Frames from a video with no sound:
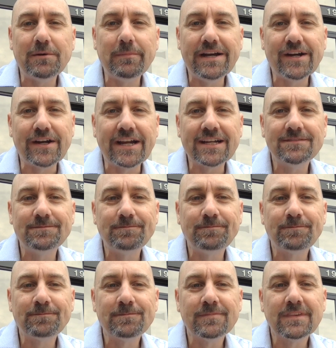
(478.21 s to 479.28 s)
at Bering.
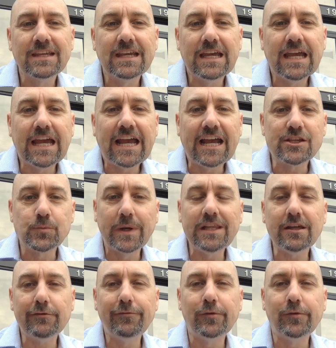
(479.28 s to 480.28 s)
As we look